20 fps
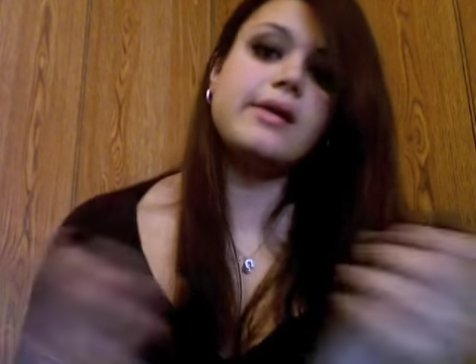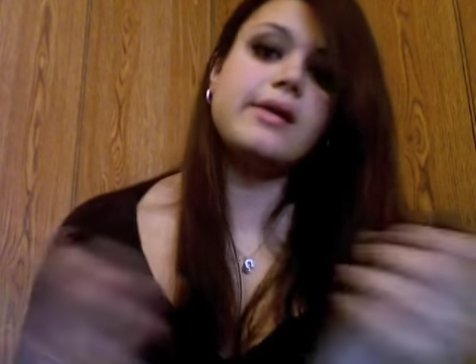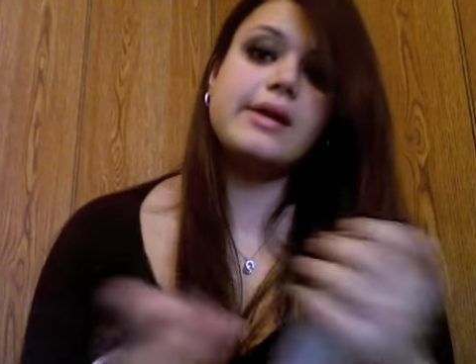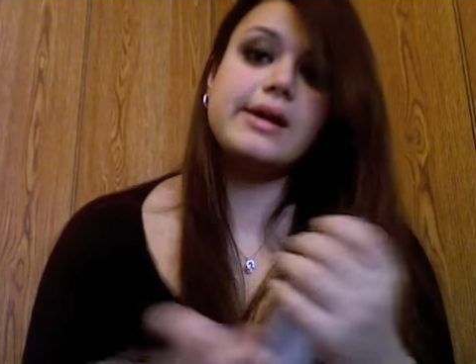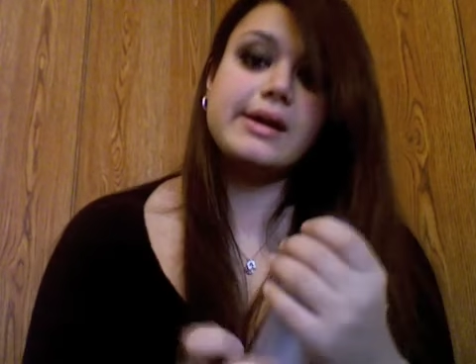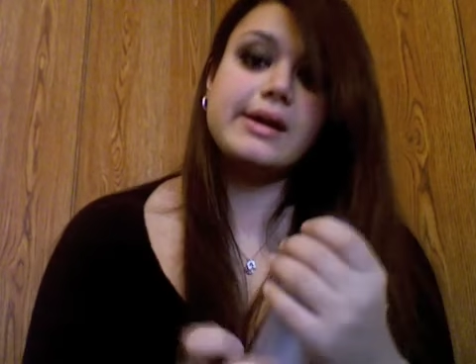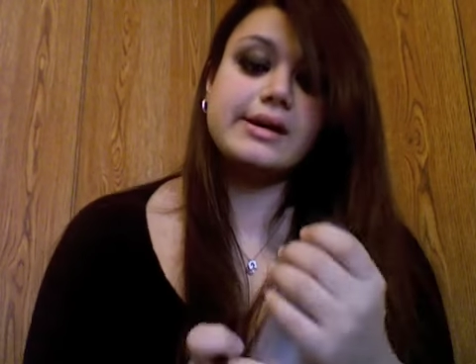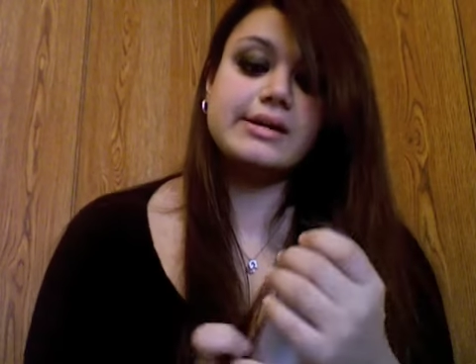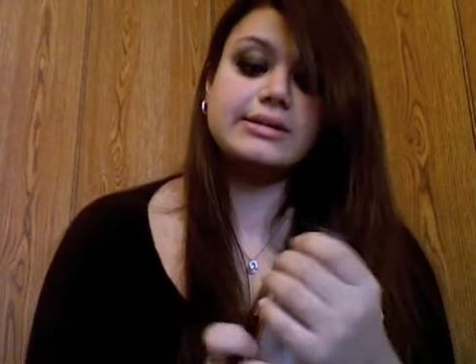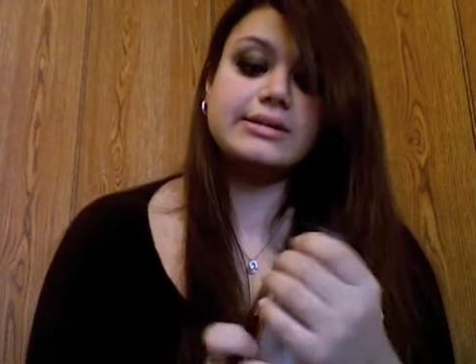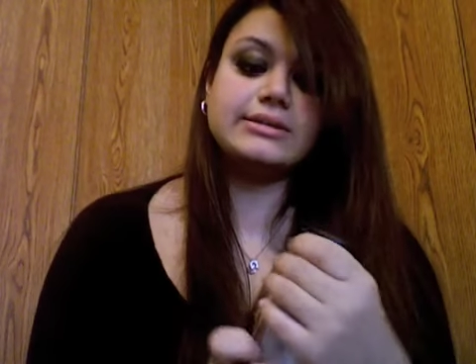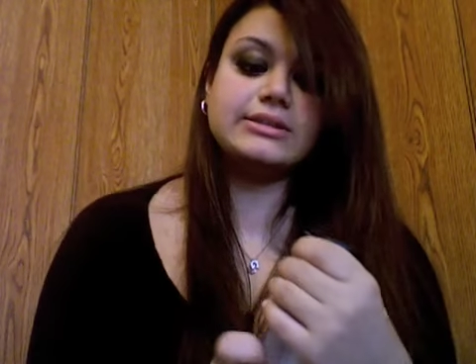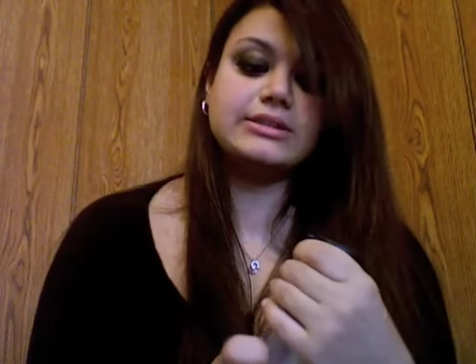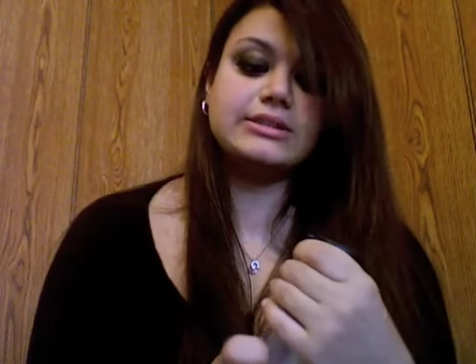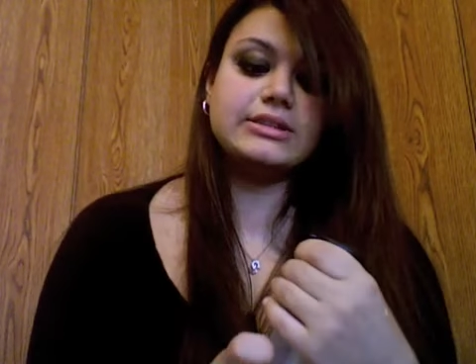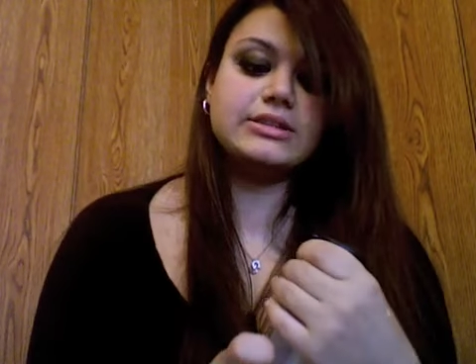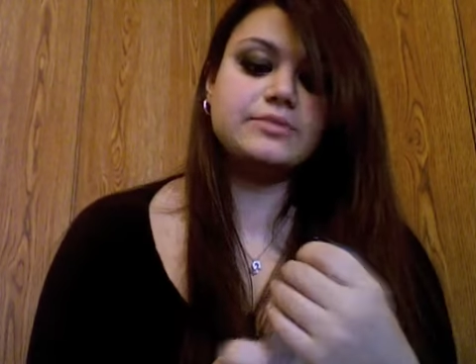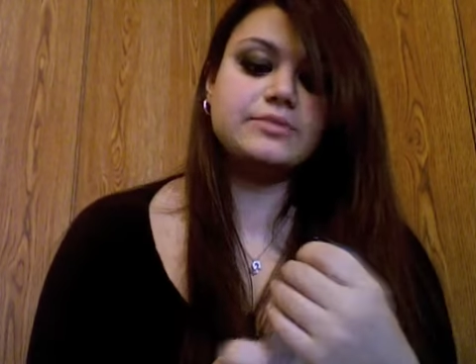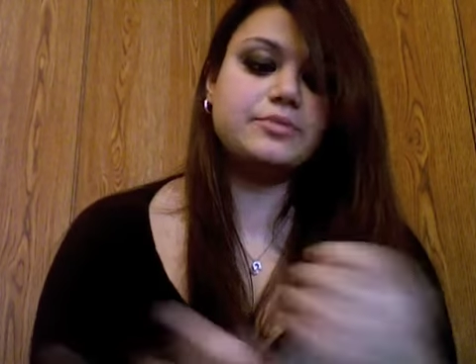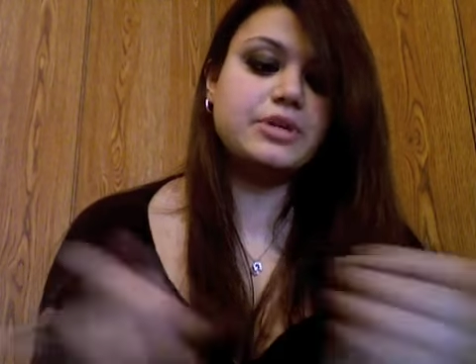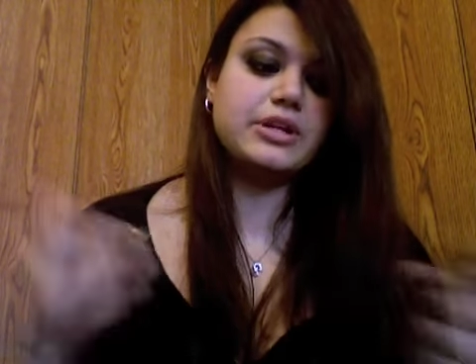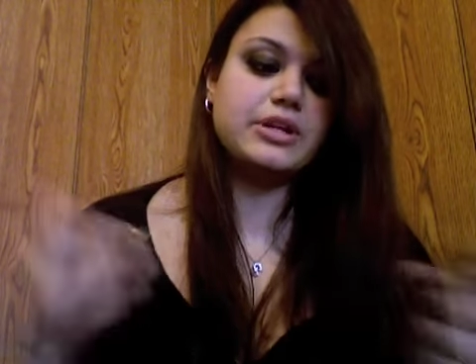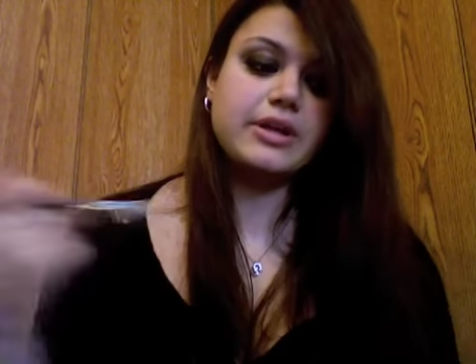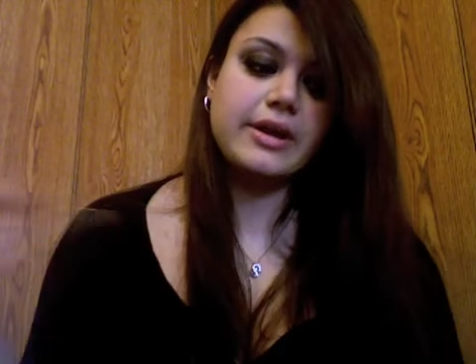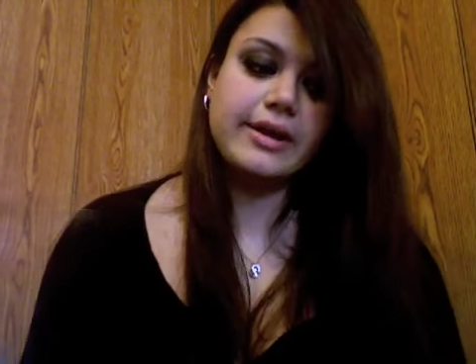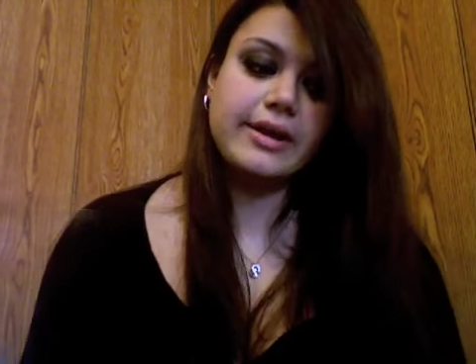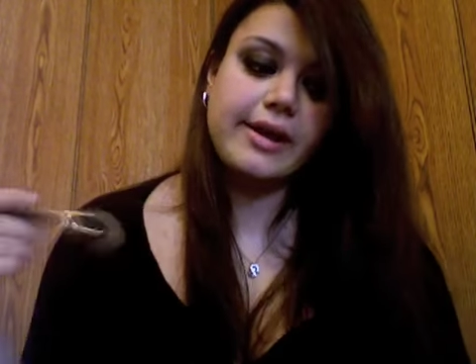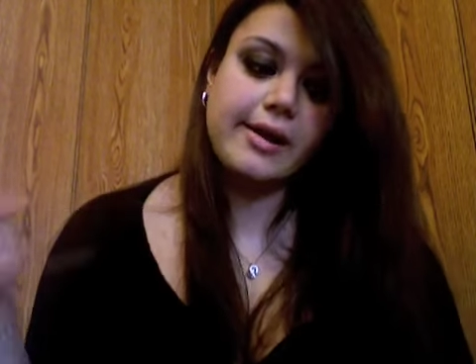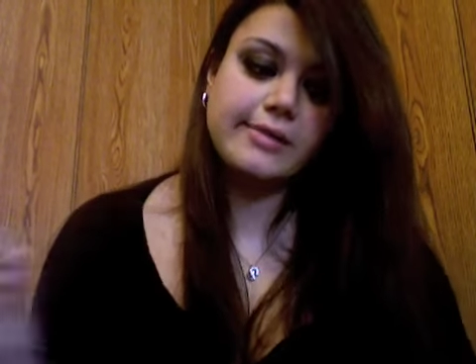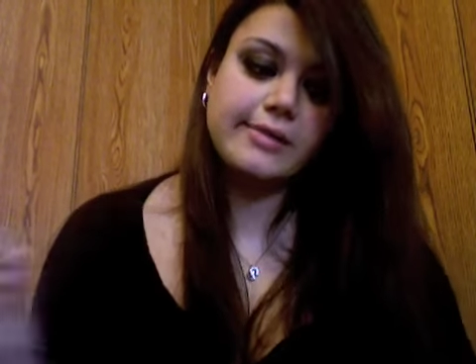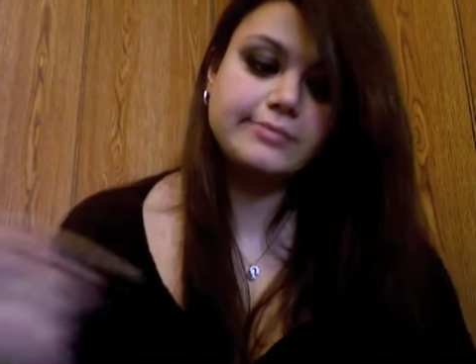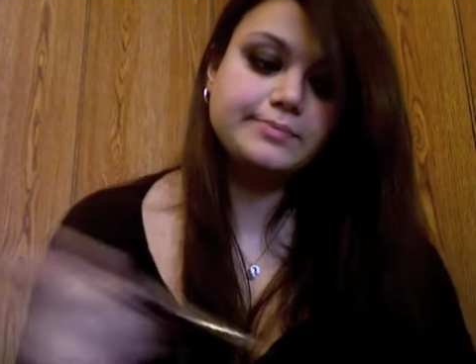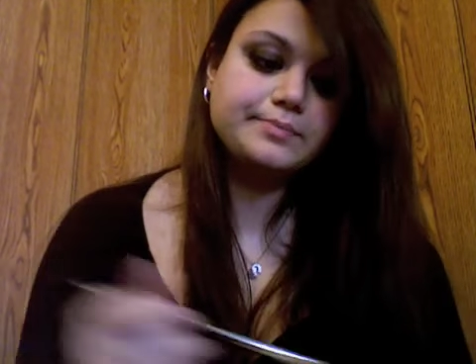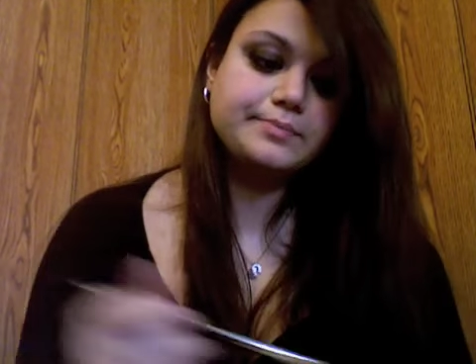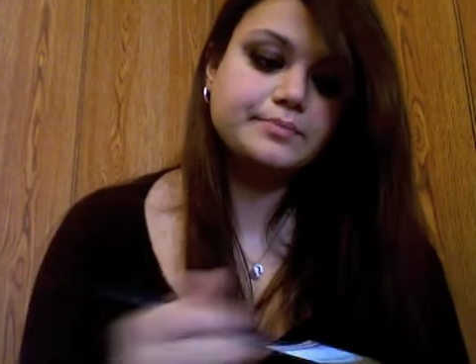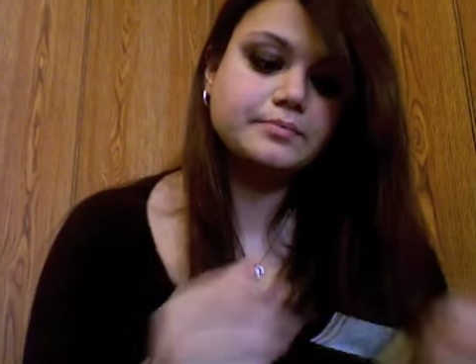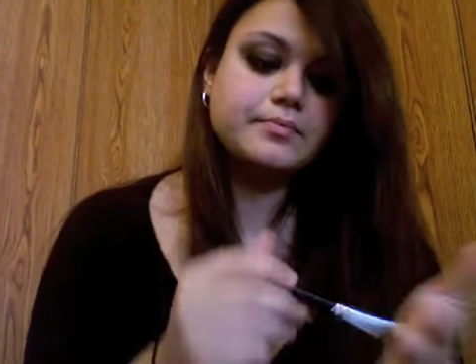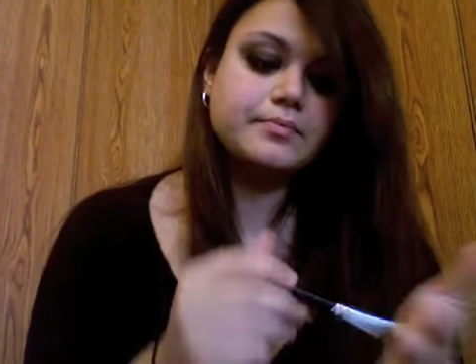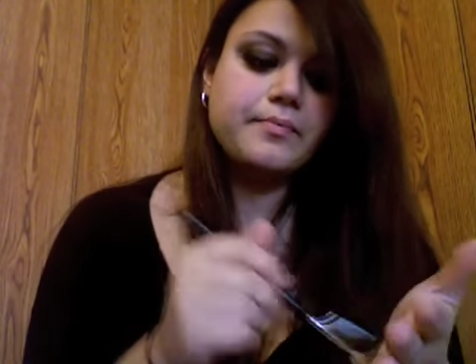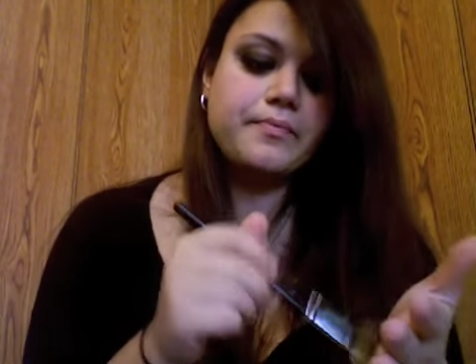and spray that again.
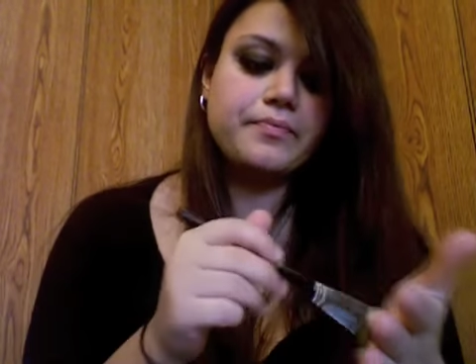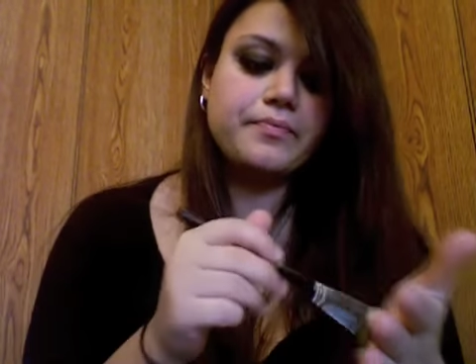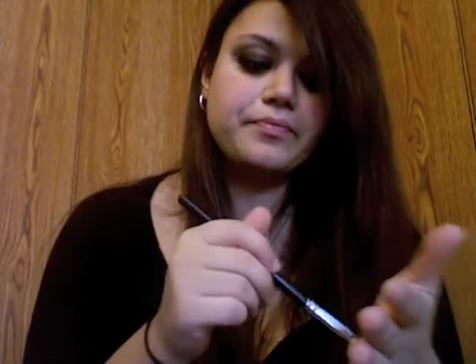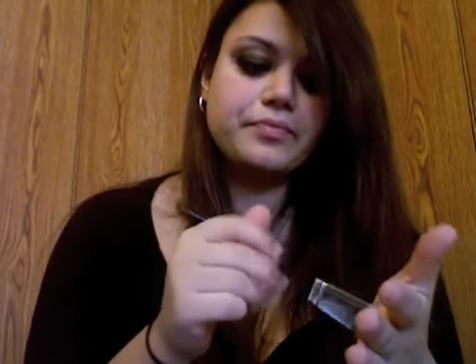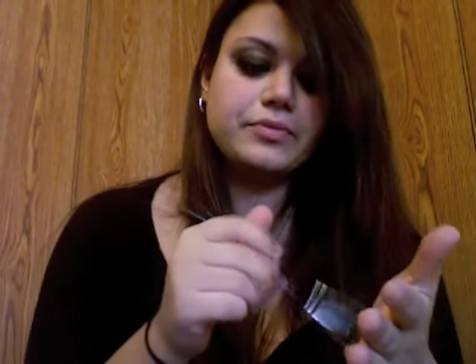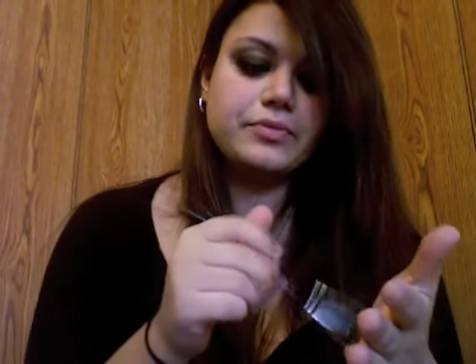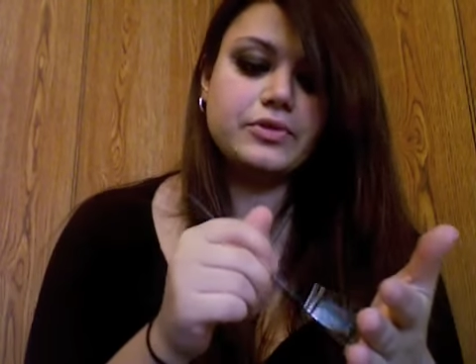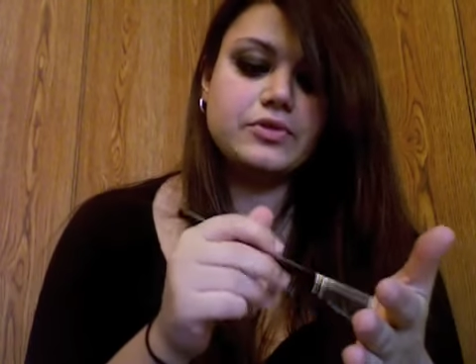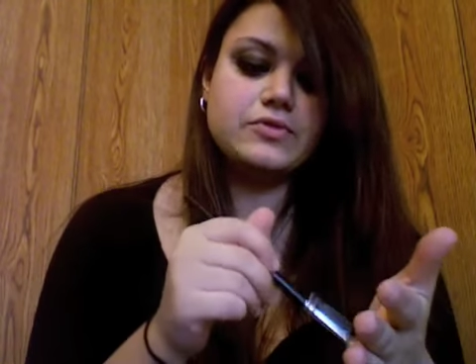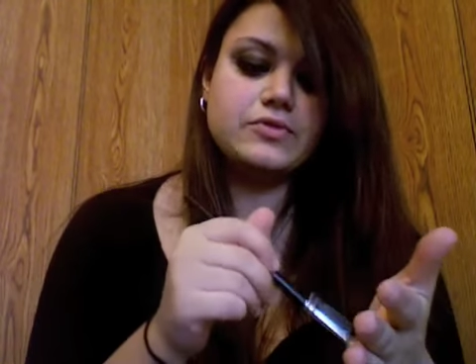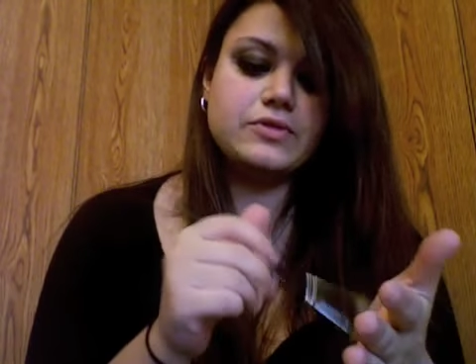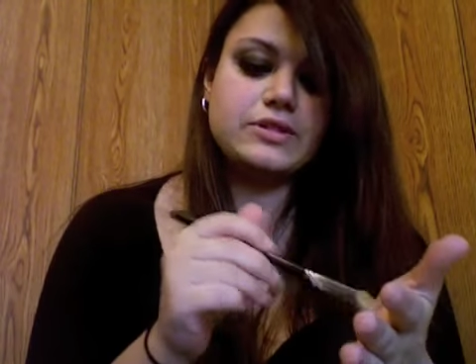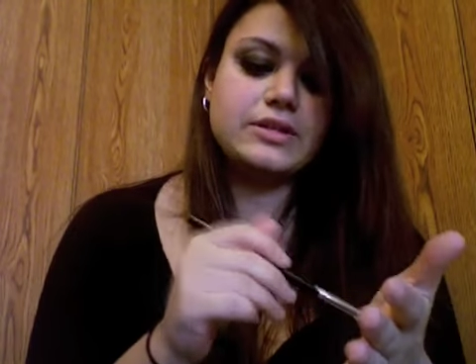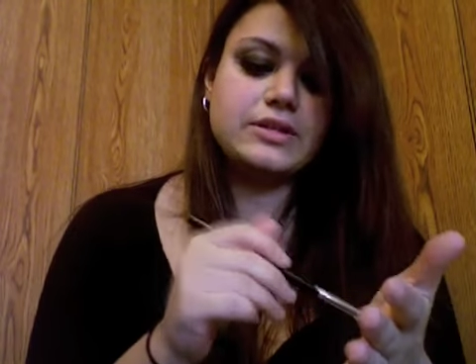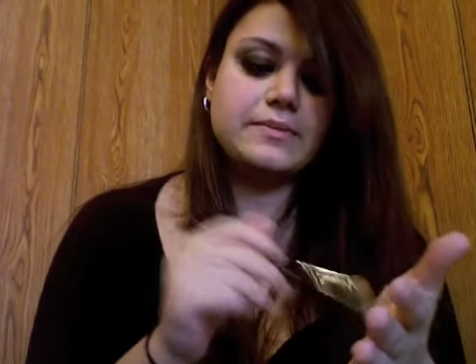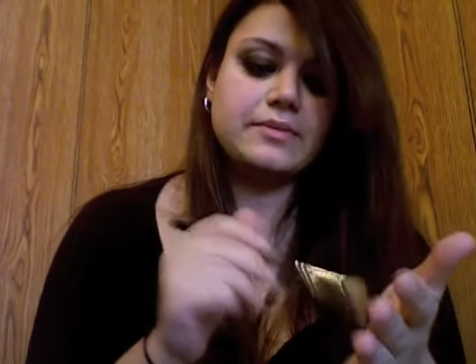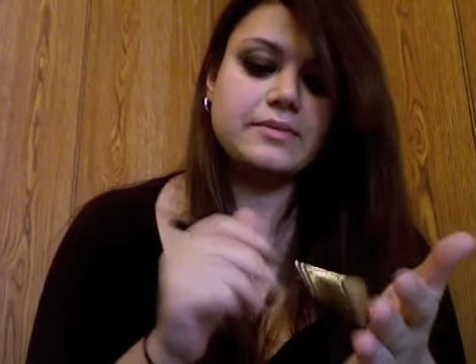Do the same